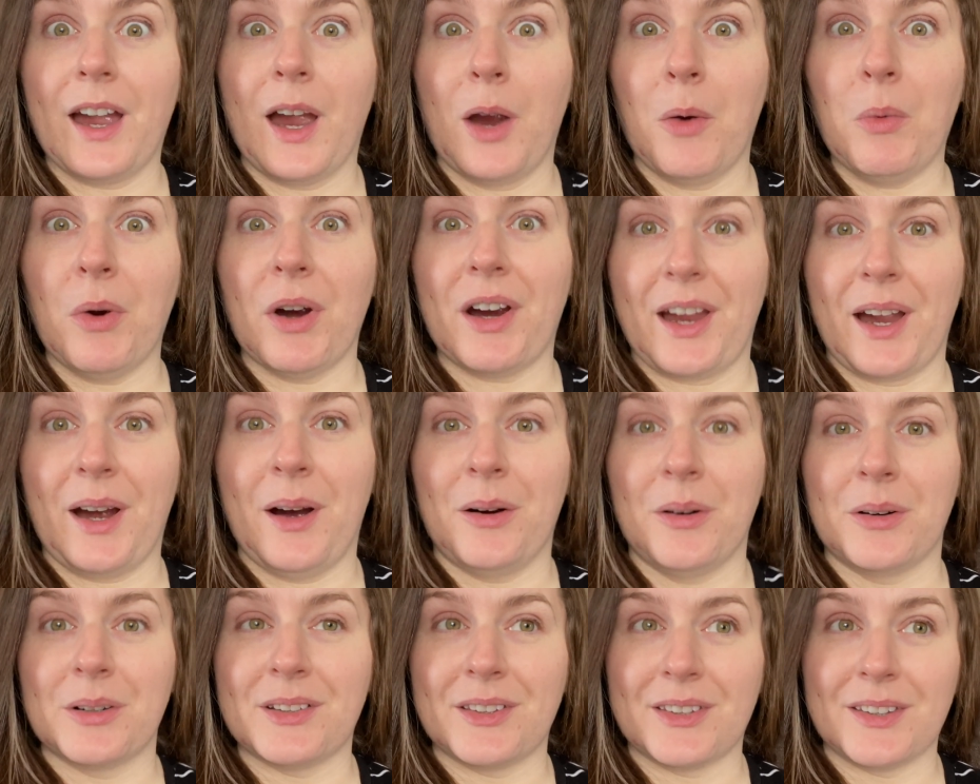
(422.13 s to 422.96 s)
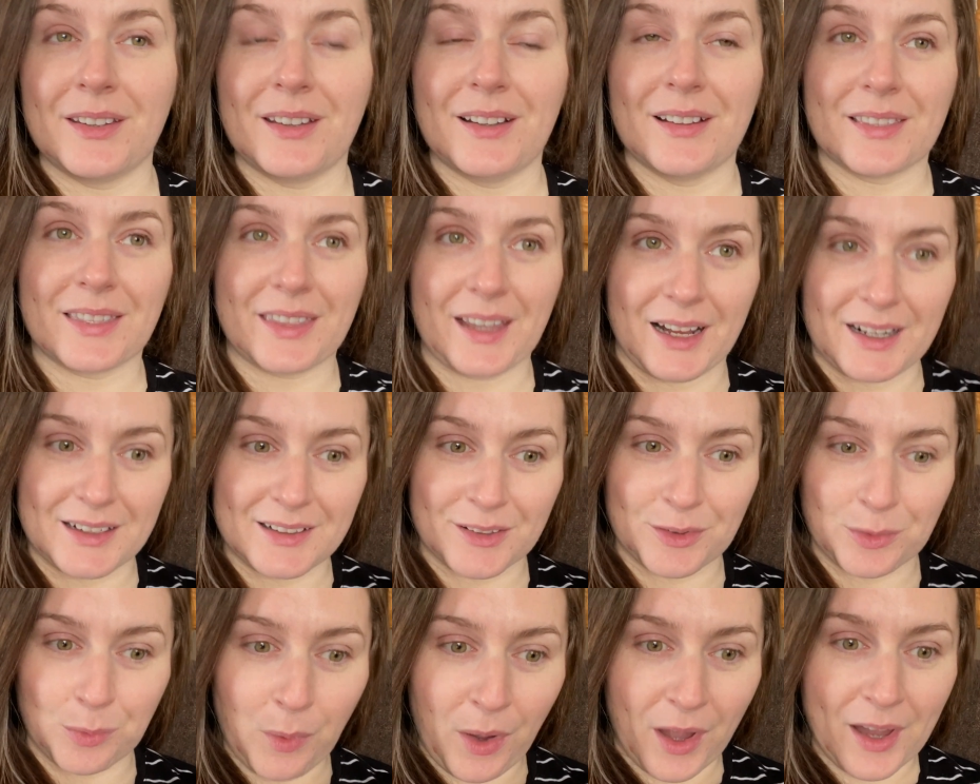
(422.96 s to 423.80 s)
I work out. That
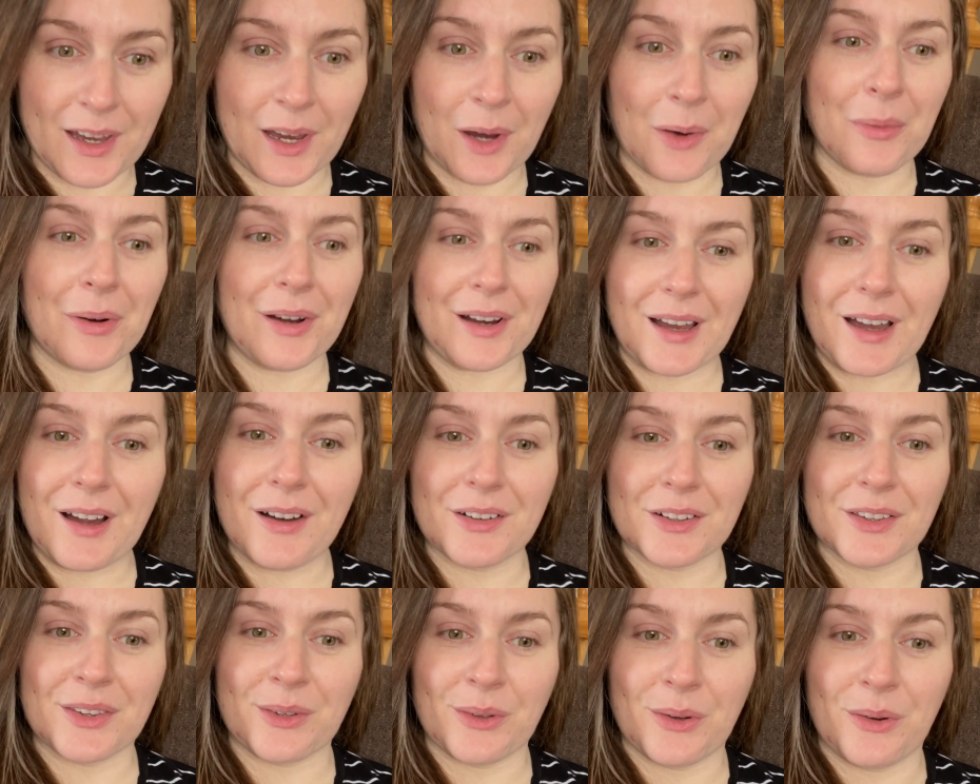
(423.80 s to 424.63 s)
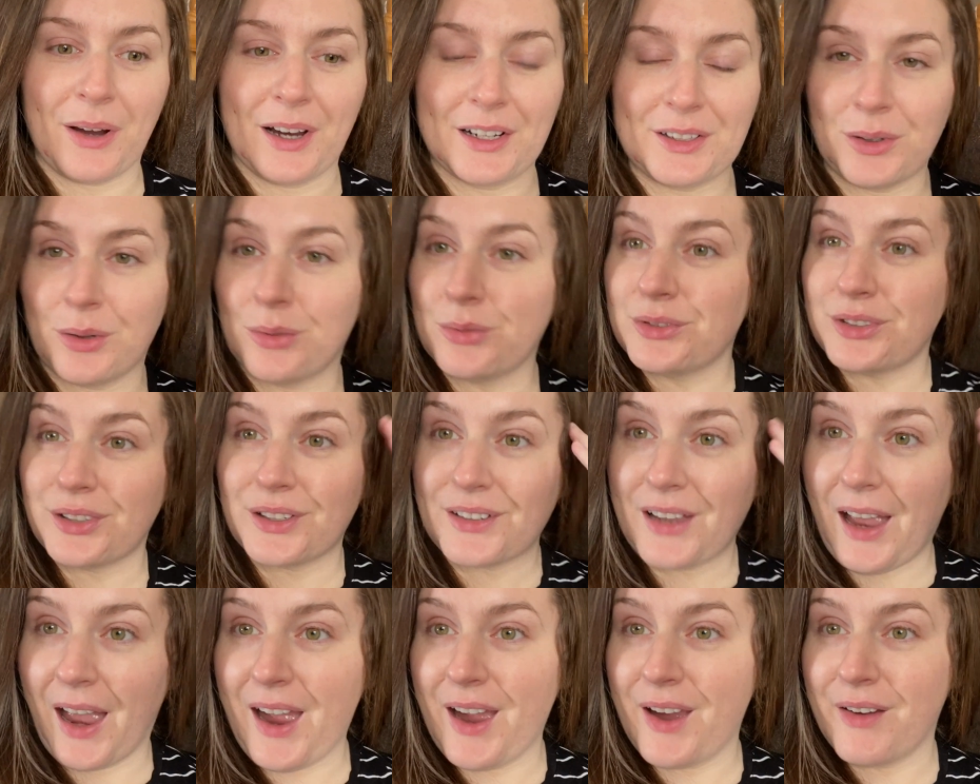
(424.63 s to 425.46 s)
is why I work out. So I don't
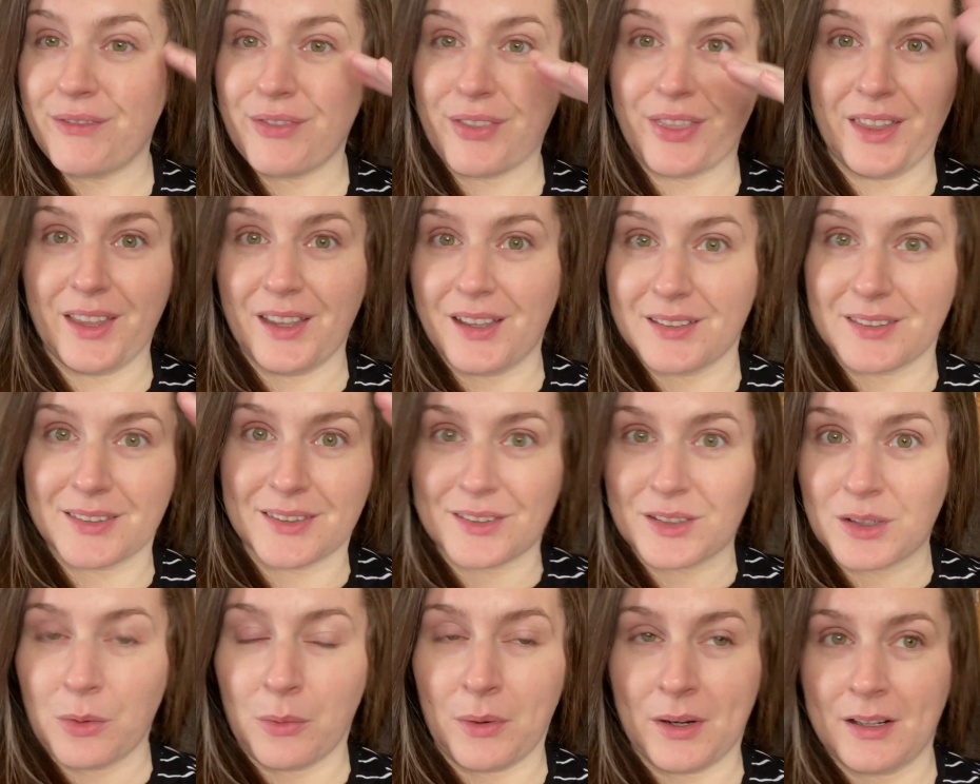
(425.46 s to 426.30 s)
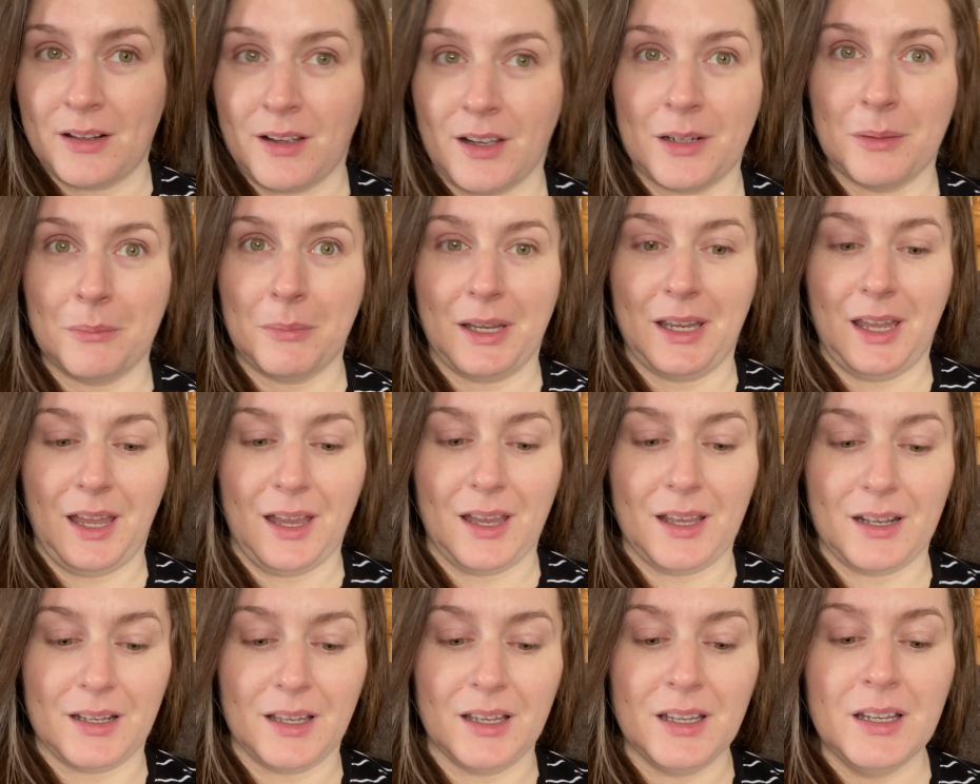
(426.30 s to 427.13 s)
have this going on in my
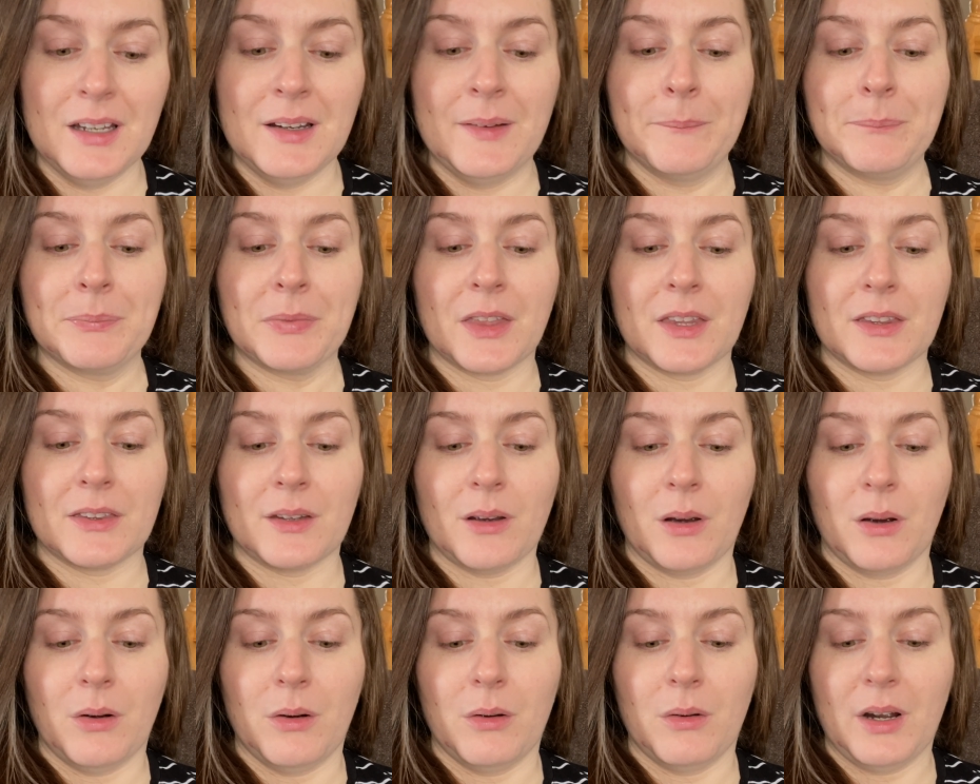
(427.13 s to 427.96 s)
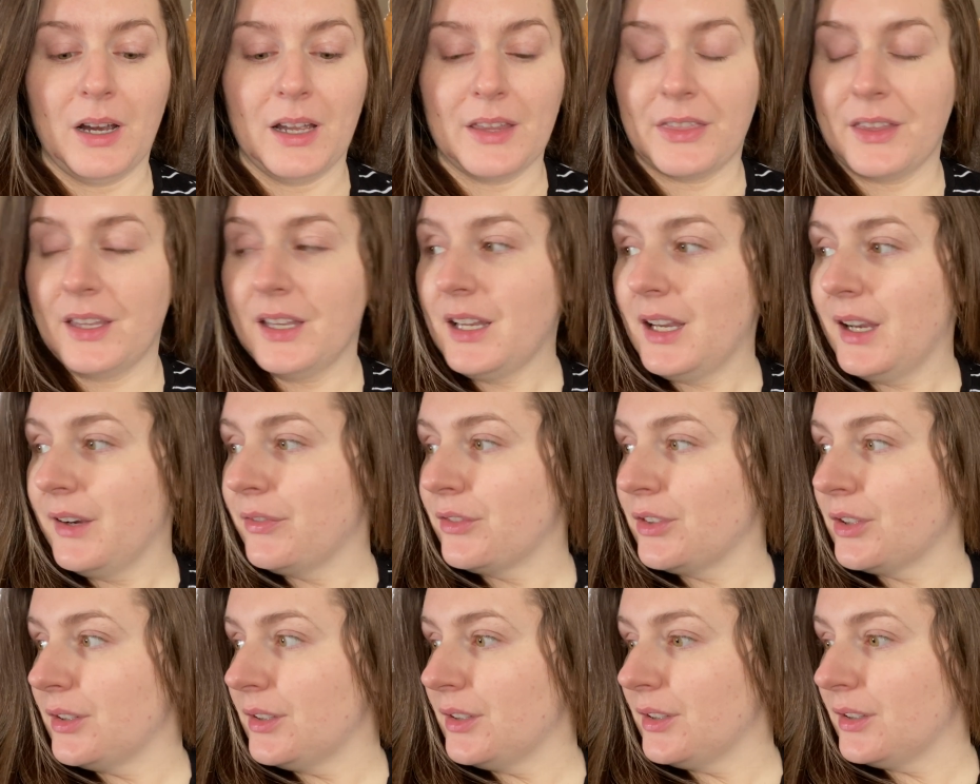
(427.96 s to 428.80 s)
head. So I think
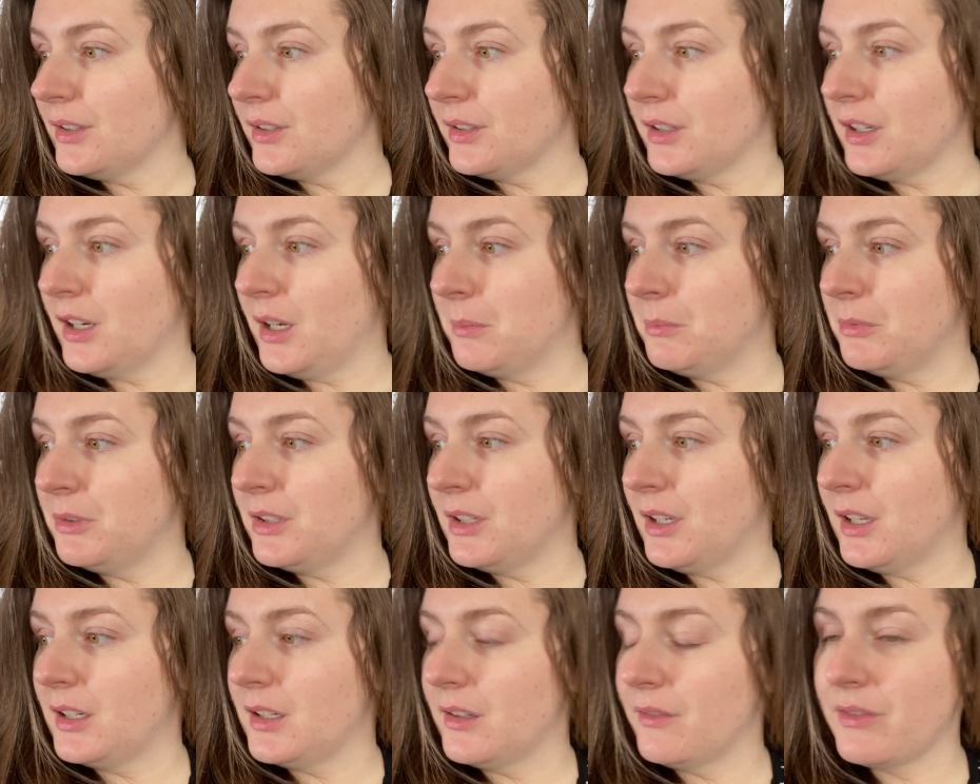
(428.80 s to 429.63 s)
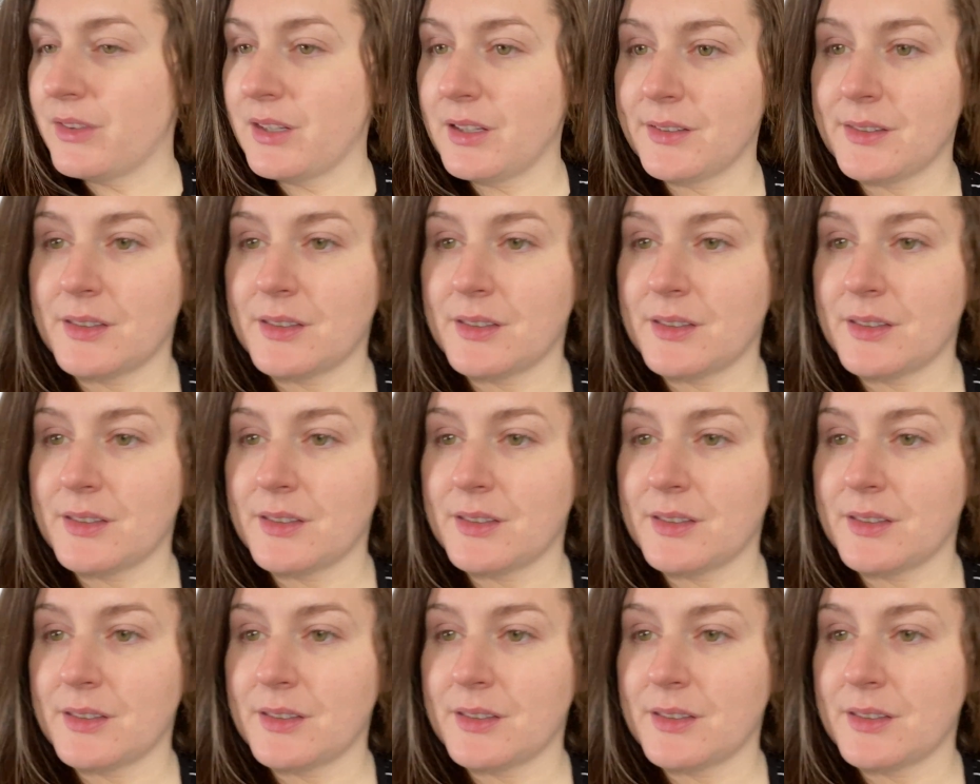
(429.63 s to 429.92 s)
after I'm done of this